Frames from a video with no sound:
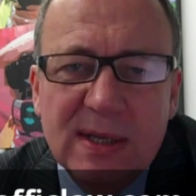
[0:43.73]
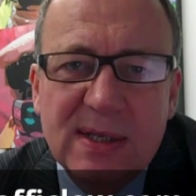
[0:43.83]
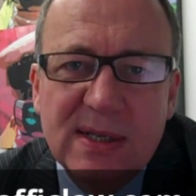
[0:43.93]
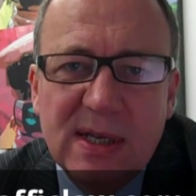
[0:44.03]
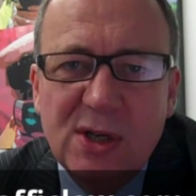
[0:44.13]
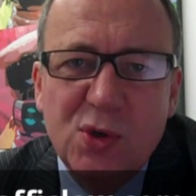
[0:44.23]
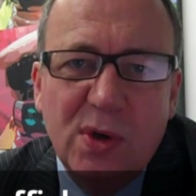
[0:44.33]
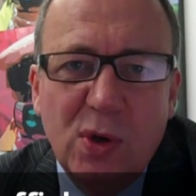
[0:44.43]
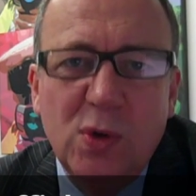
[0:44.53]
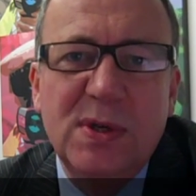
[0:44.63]
is they send
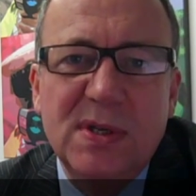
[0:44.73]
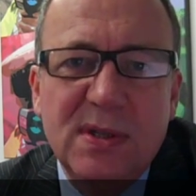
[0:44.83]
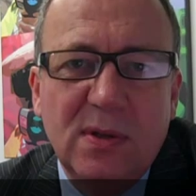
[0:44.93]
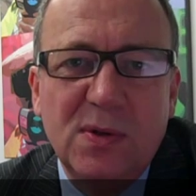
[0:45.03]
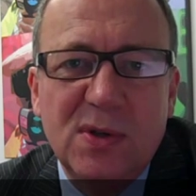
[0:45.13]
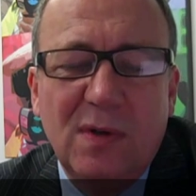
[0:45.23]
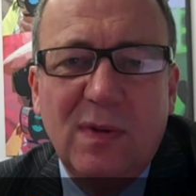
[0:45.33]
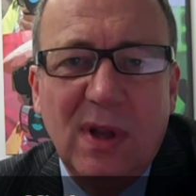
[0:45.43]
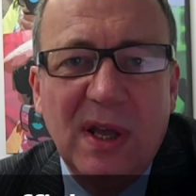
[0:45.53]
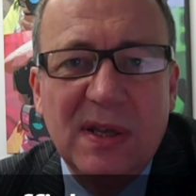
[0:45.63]
you a notice that looks
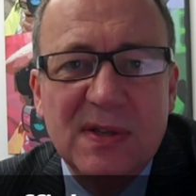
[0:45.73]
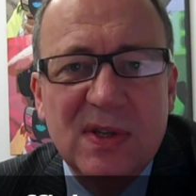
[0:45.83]
awful like a